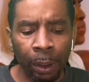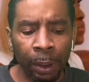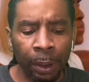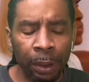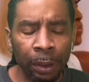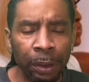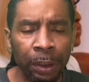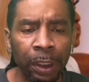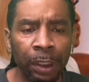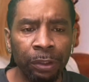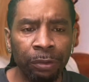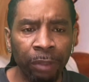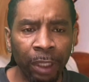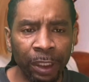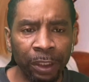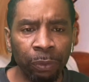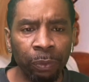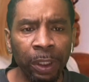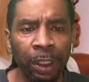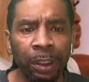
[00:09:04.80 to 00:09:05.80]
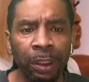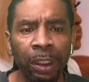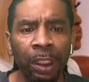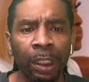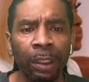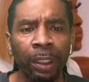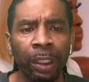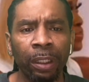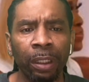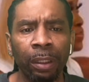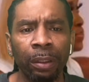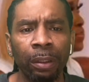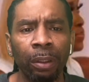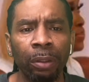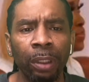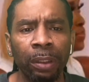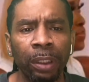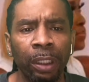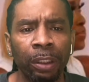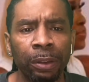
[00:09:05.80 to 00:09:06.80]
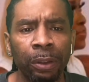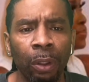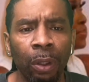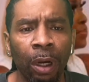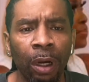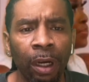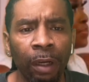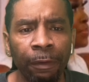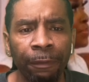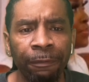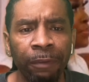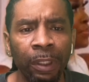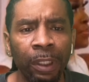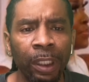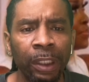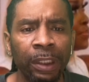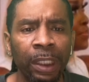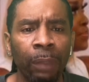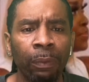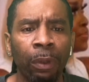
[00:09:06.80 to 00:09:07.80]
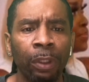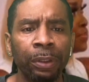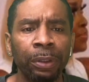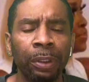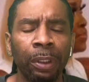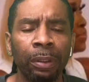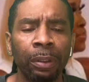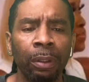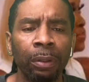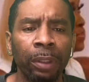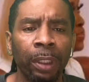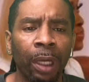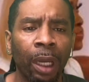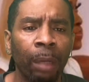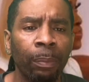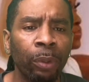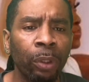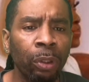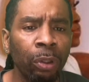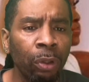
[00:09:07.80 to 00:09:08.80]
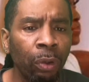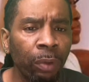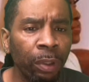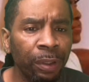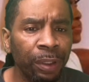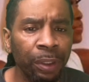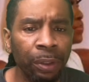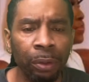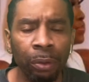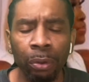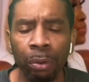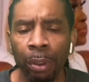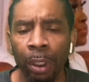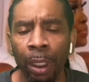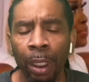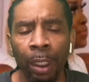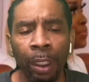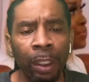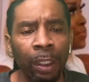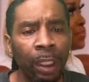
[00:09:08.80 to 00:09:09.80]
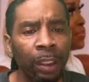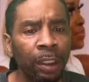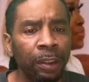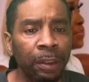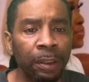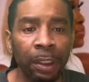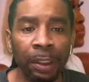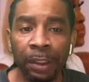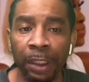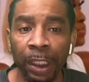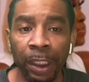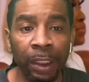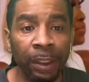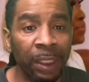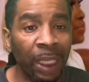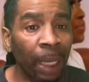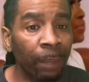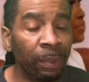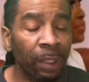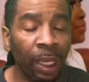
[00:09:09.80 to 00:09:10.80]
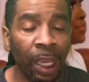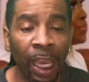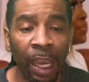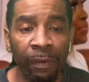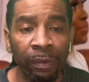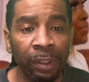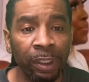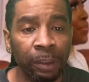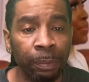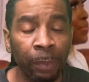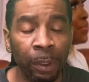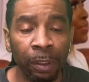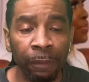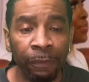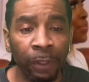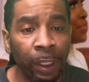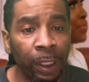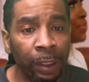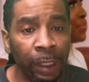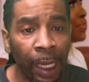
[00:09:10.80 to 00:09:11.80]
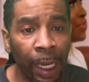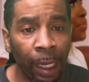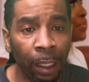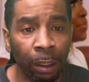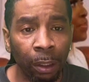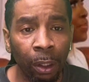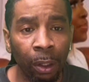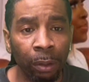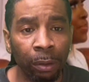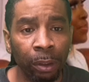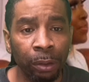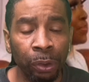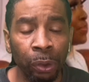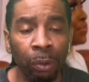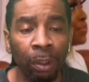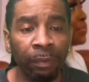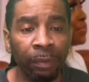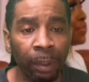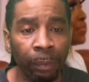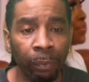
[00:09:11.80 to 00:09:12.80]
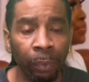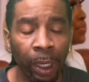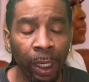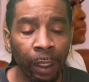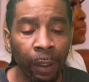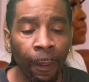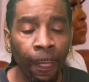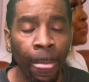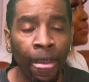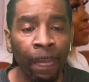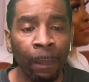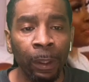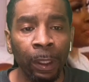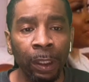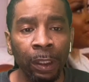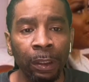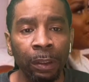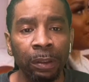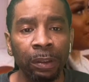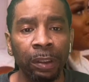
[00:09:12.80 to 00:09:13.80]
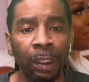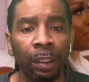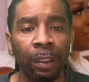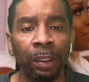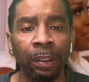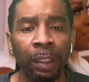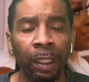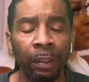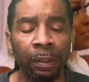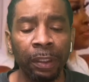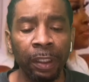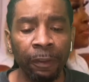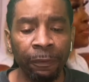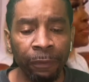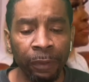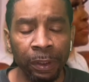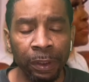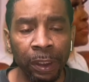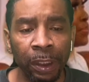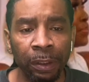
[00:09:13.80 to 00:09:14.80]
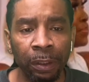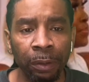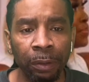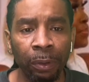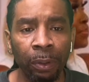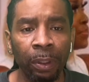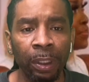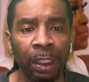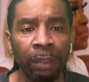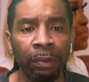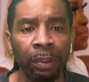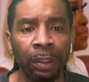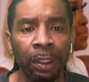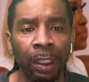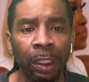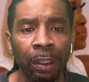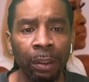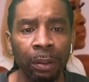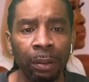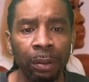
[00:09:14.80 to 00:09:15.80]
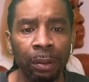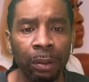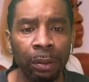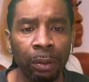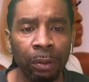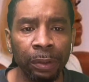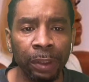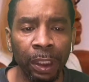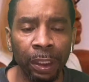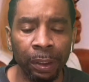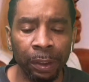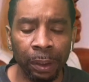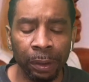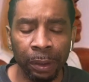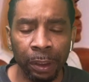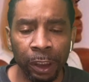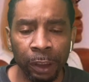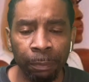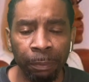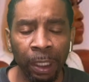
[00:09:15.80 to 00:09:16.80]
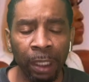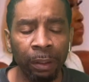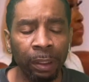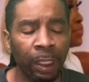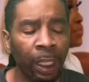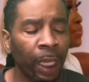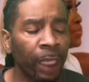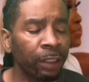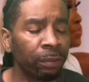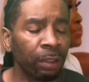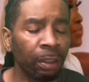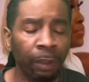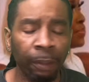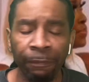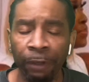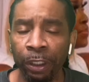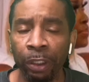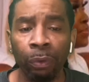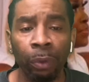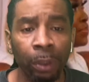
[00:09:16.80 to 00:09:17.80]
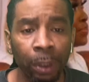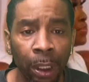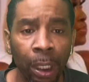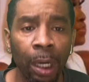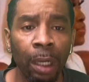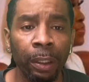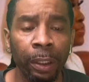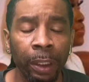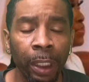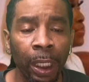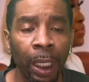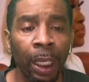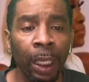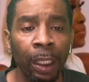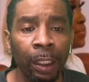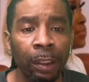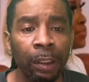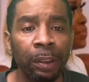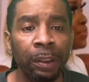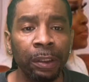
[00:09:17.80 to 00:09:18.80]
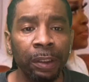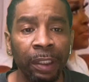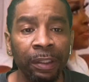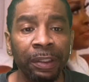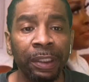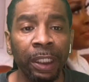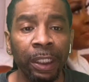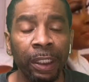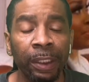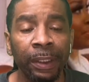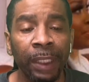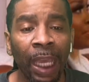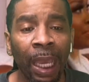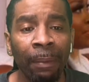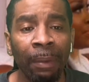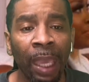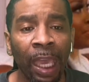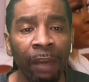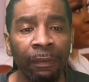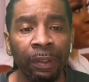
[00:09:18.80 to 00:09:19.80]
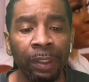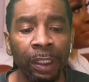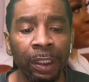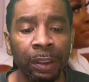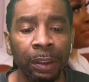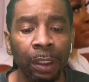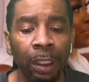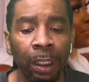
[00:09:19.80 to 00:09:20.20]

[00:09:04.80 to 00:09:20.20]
She addressed Sweet Tea and let her know that there's no hard feelings. I want you to know that I'm cool with you. And this is the second time they're having this motherfucking dialogue, the two of them, right? Selling their differences and throwing everything, you know, selling the dust, burying the hatch, whatever the fuck you want to call it. This is their second time having this